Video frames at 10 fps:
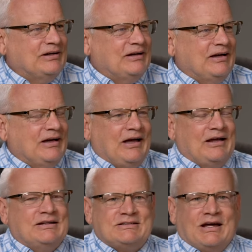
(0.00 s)
Yeah.
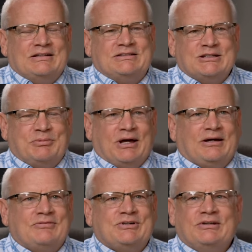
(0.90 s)
And this guy sits back
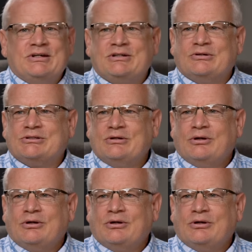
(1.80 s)
after he leaves. He goes,